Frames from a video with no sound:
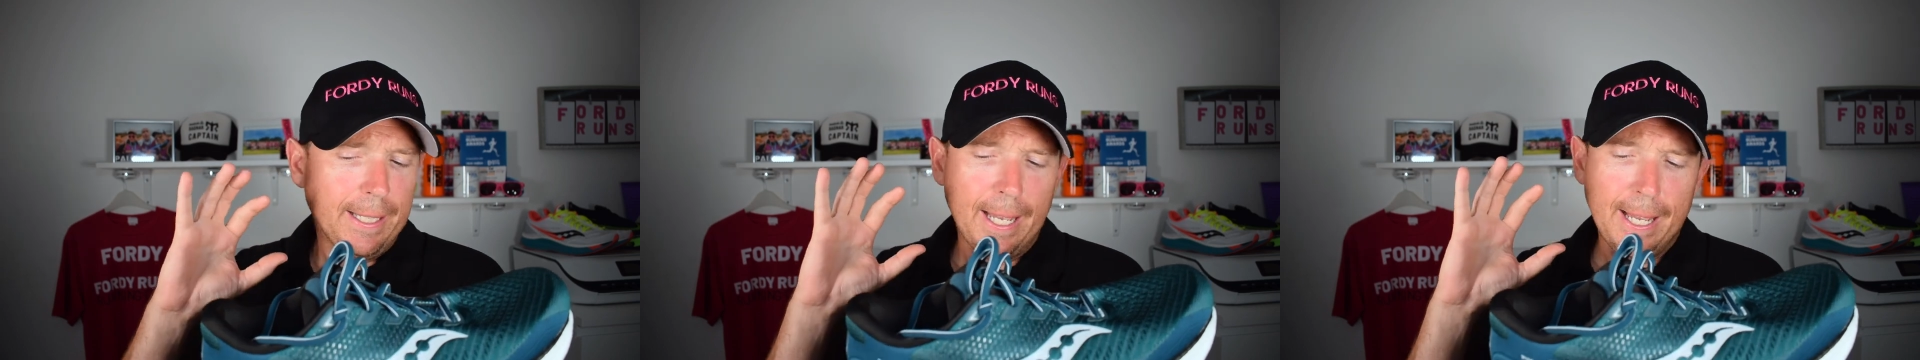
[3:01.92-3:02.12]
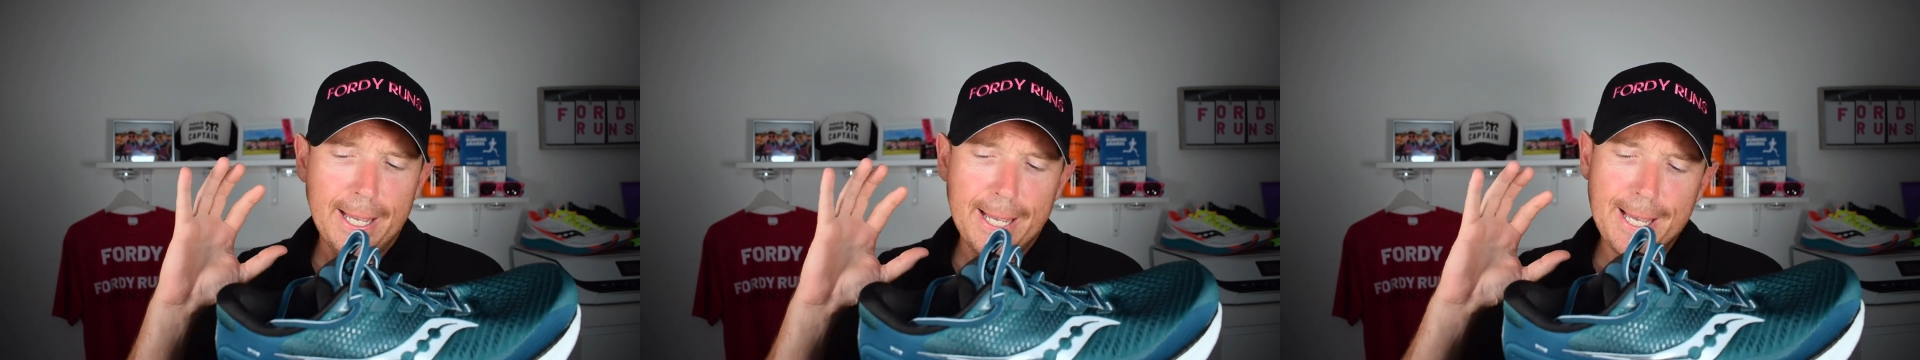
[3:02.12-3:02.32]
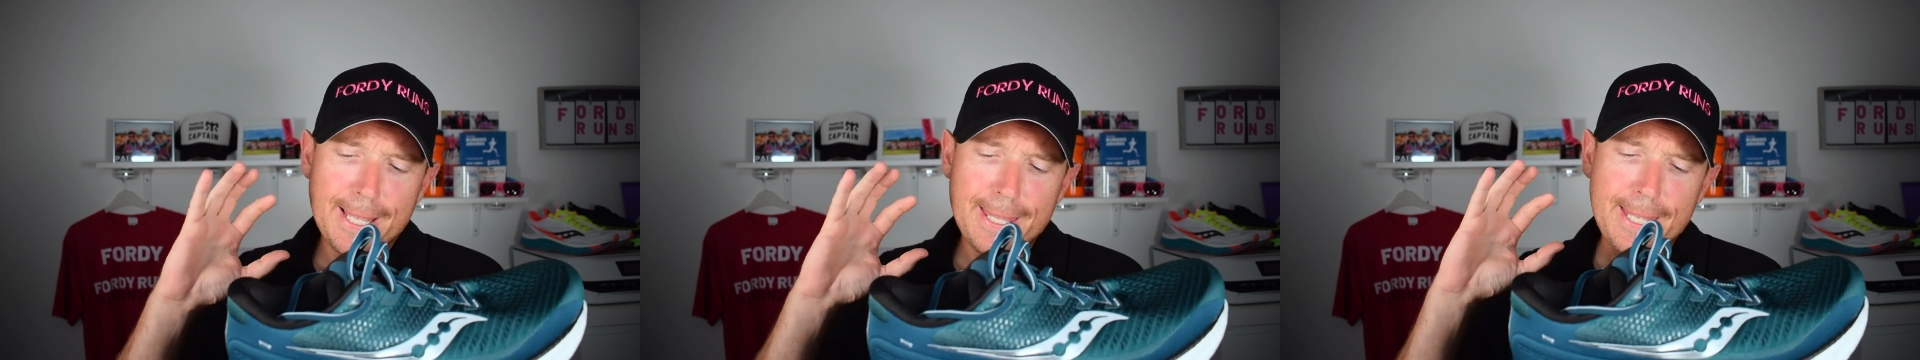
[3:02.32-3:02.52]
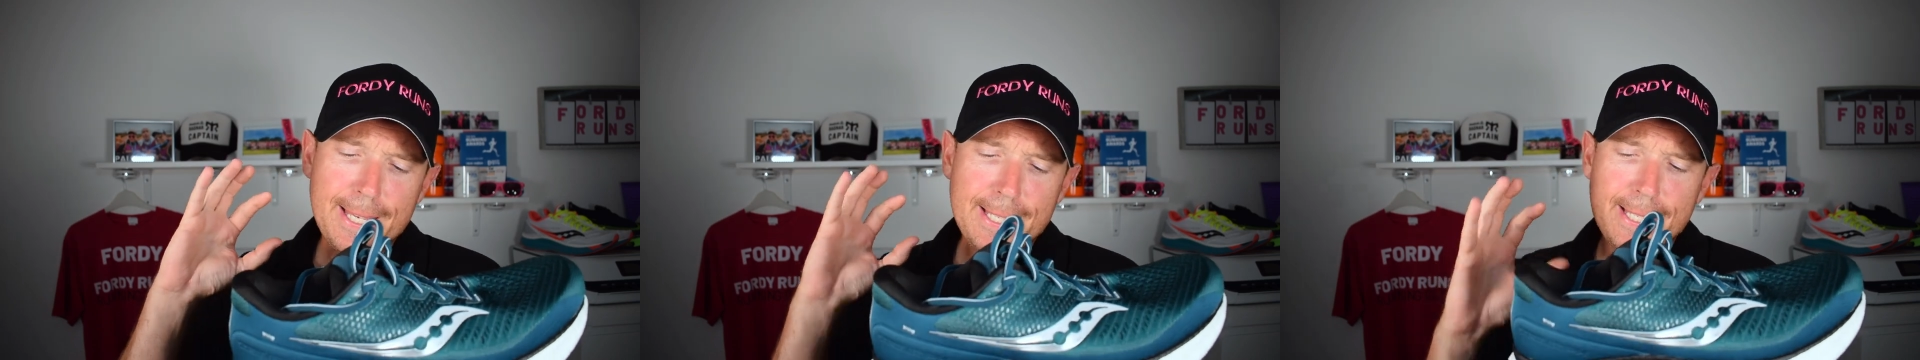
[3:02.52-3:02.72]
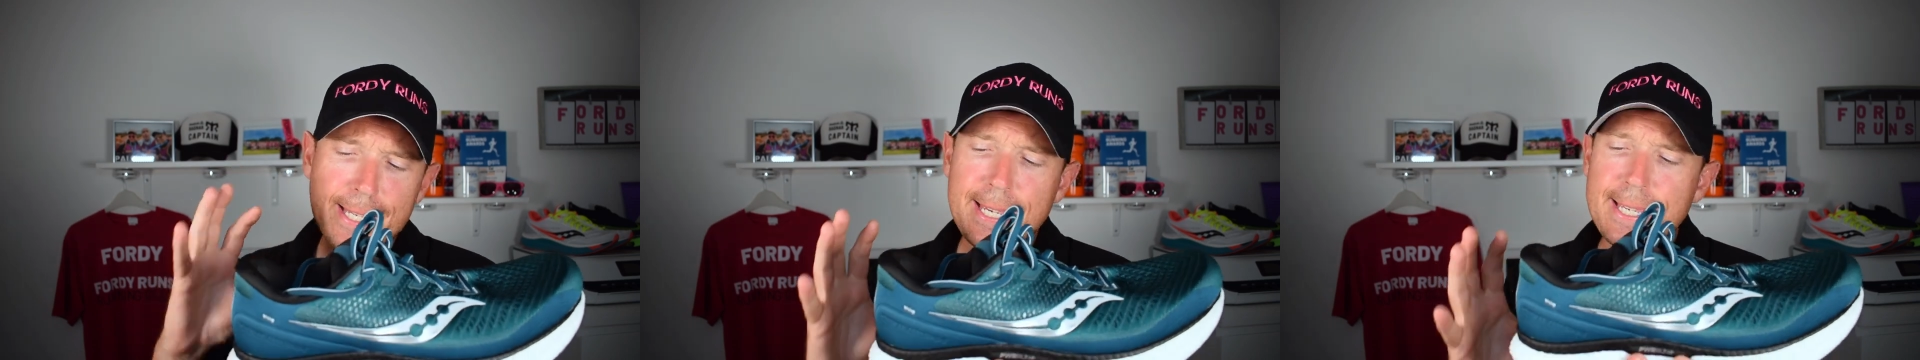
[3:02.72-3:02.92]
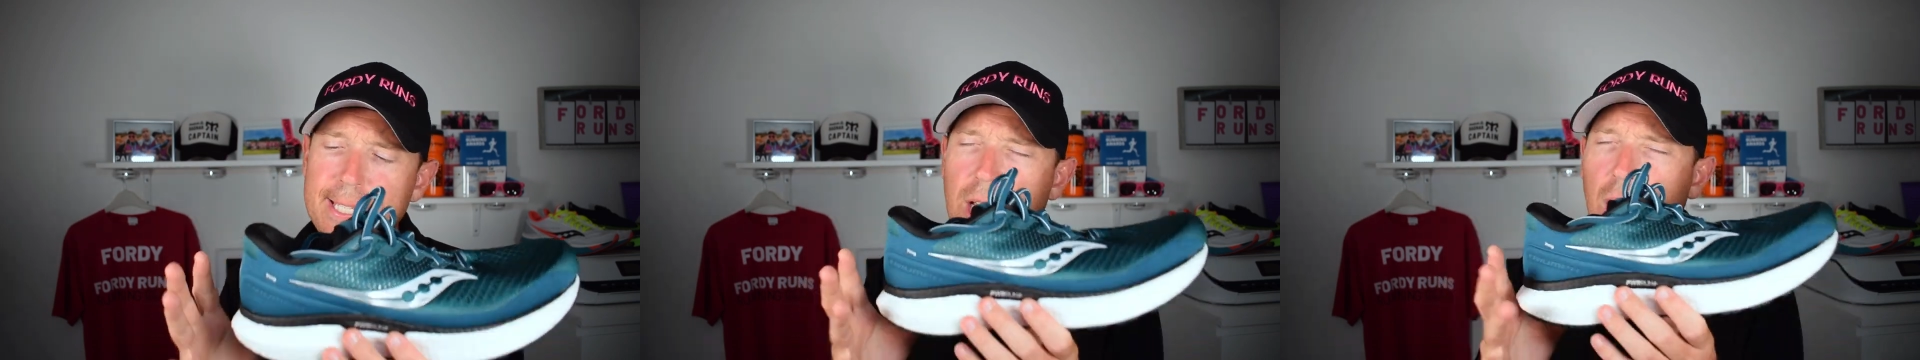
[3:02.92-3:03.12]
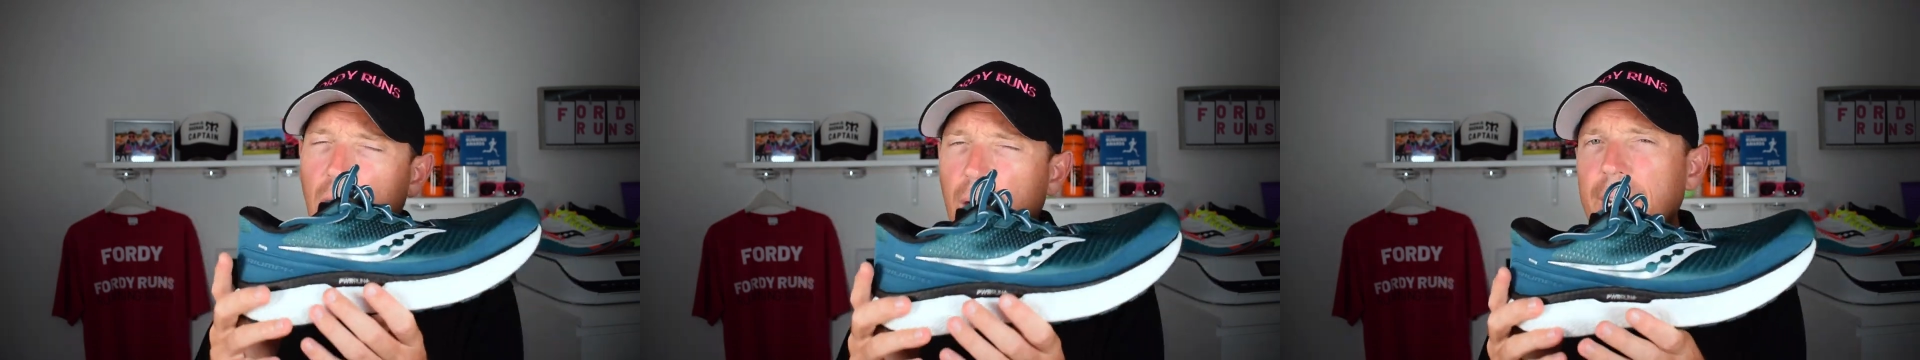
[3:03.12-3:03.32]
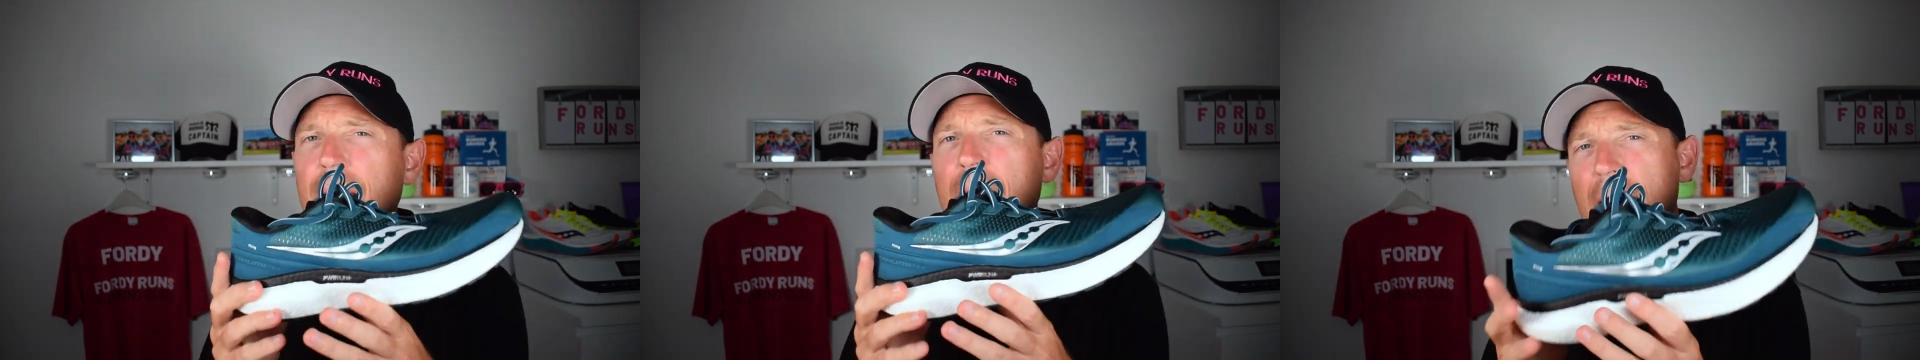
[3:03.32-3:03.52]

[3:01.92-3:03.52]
Uh, this is kind of